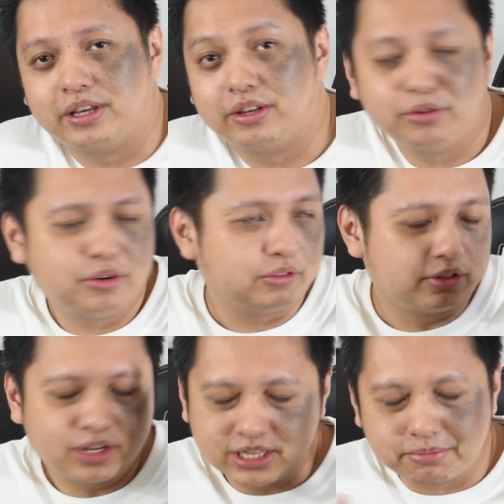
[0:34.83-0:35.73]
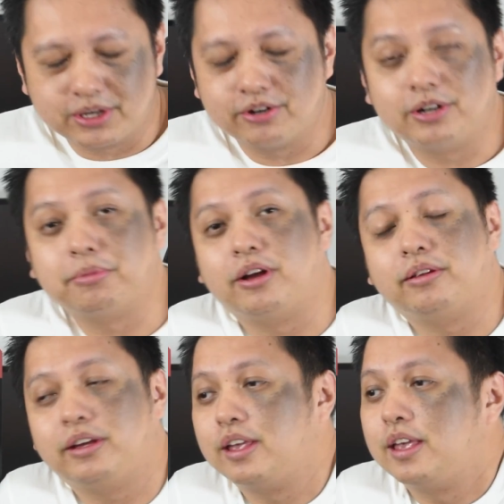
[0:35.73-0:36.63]
thing. You know, you guys have been hearing about
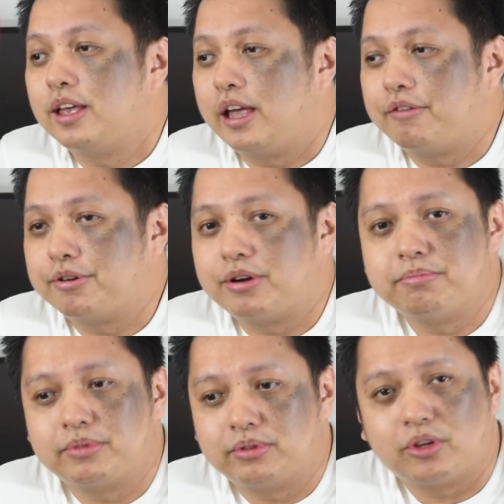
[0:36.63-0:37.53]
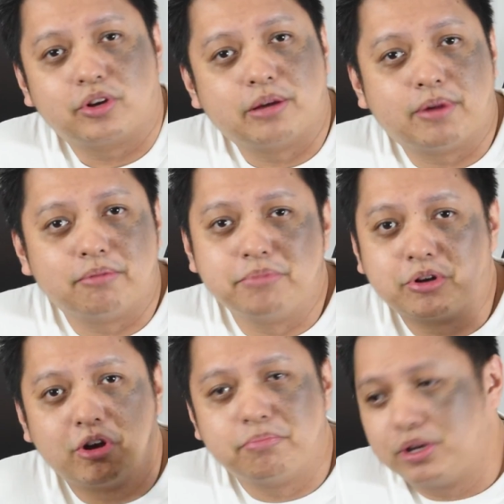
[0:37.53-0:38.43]
everyone talking about
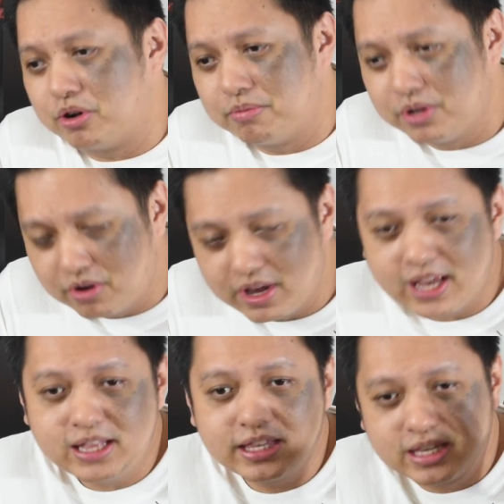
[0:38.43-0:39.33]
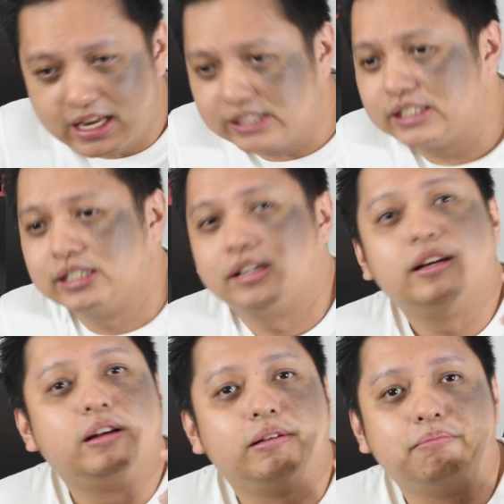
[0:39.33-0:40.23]
Bitcoin, Bitcoin, Bitcoin, and yes,
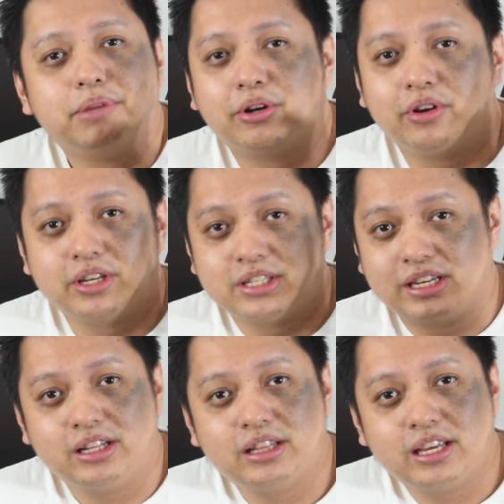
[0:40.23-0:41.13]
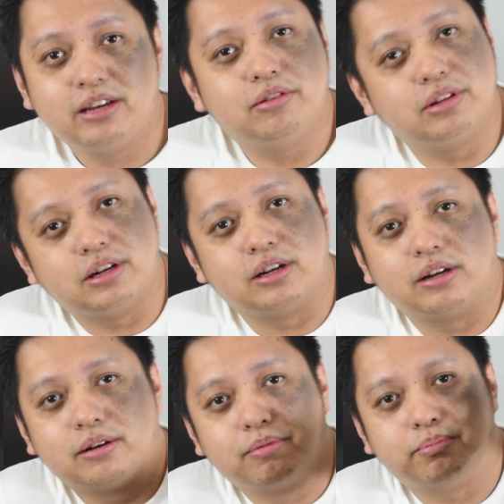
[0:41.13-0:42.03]
Bitcoin is an in thing with
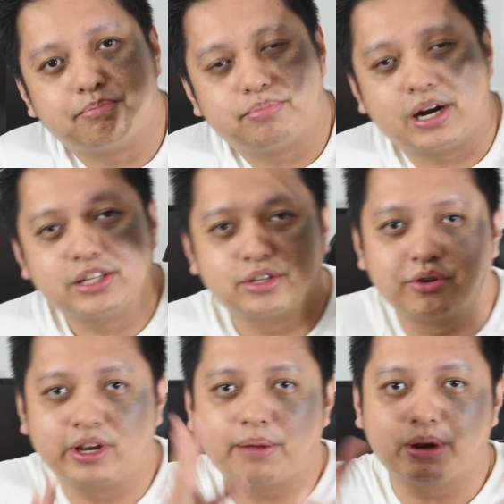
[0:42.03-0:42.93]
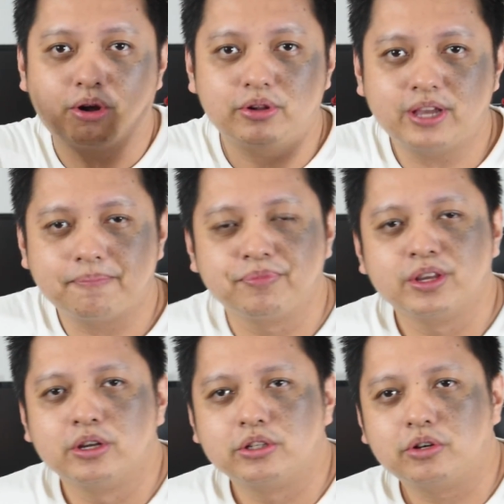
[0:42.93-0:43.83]
the price going up and all that.
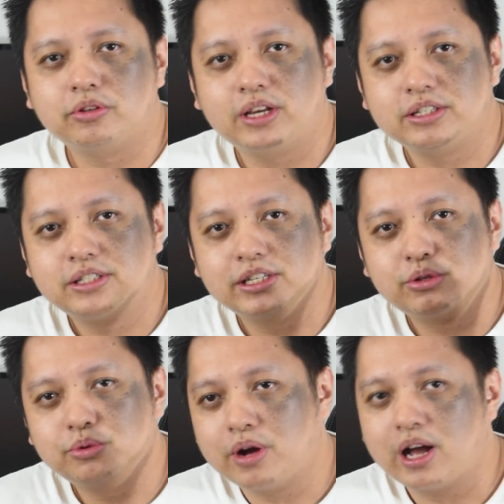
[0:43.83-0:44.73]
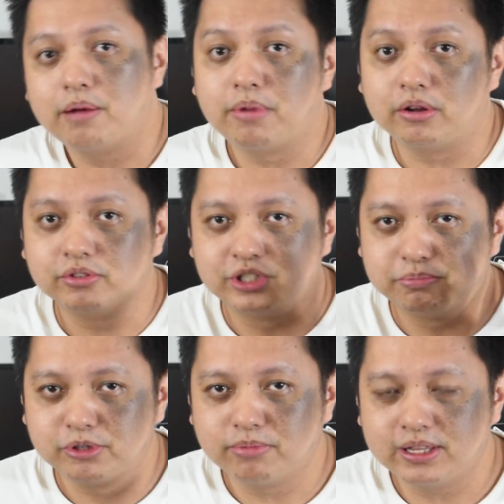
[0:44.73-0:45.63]
So there's this hoo-ha about
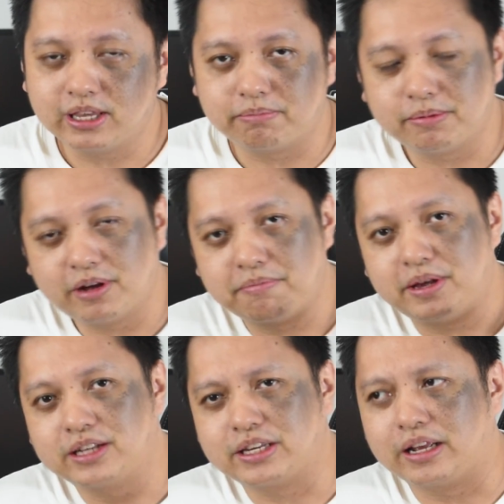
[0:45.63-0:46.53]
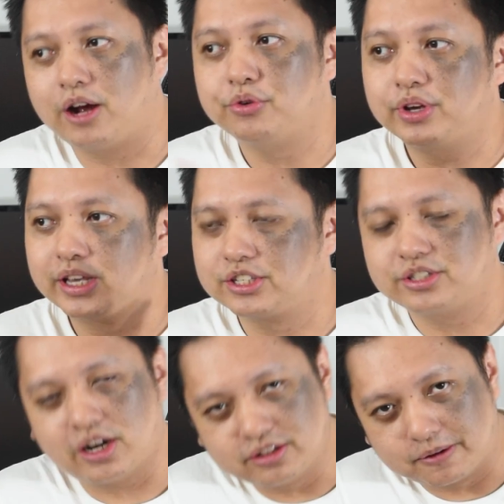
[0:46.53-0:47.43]
GPU mining and people have been asking how do I get
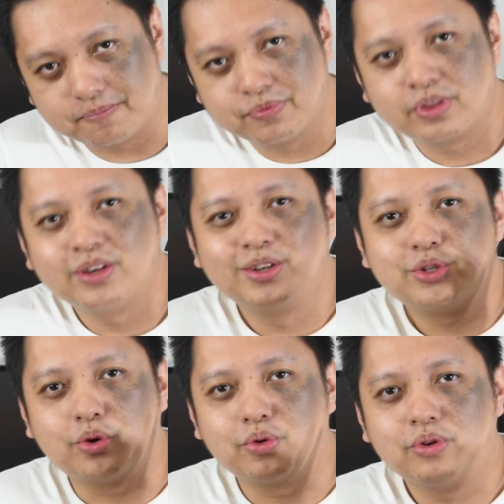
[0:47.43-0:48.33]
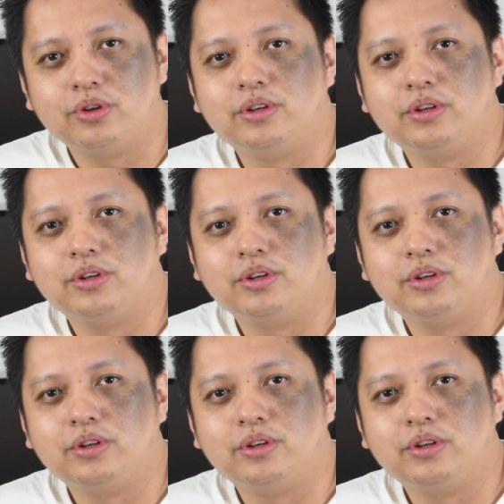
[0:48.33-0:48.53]
started? So